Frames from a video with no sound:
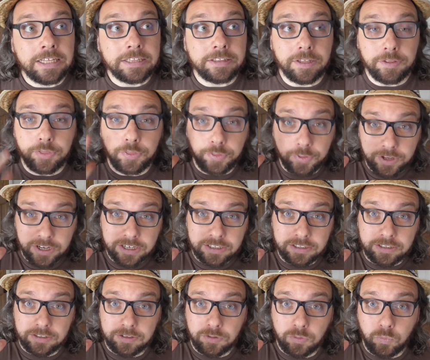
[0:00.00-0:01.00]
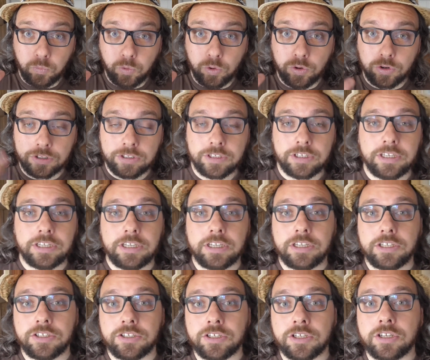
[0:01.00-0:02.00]
The third word
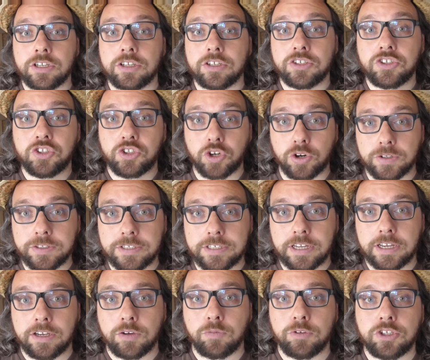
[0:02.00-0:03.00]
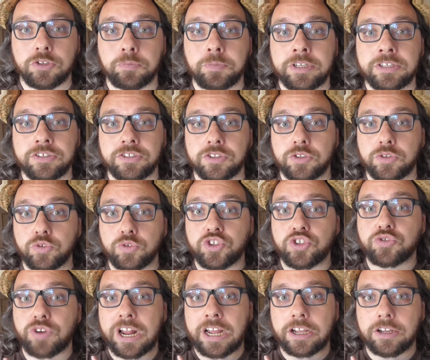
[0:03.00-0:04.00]
is strozza, which means to
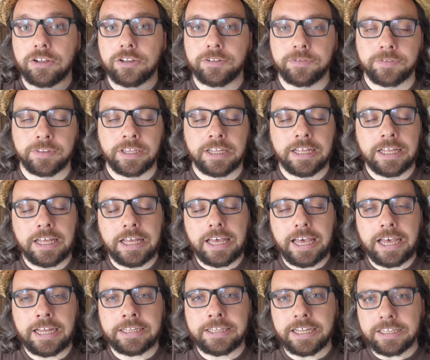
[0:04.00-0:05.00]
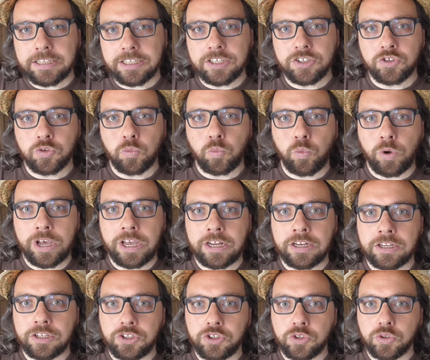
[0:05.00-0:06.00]
strangle. And that is
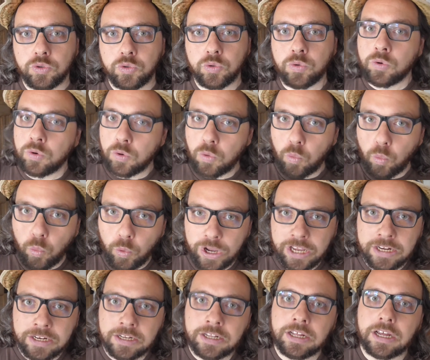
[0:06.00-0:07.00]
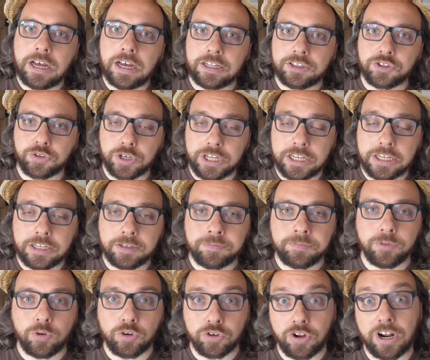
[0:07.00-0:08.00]
when you win a trick,
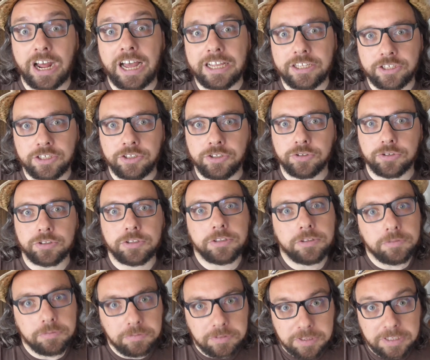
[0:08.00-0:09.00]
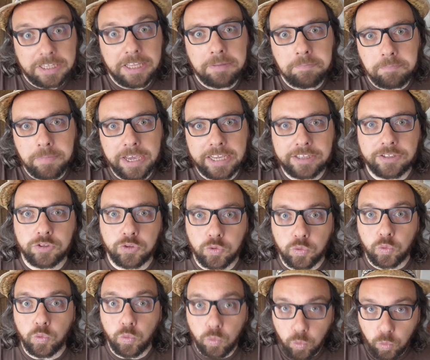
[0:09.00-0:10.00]
or you're asking your teammate to
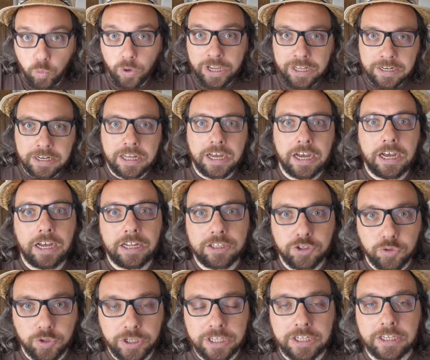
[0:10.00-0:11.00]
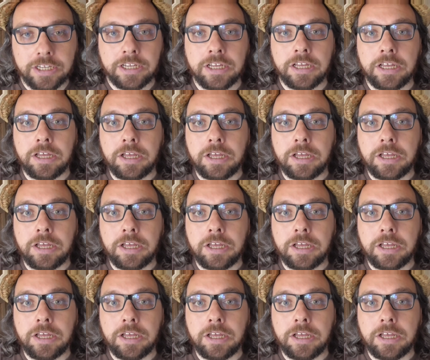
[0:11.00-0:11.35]
win a trick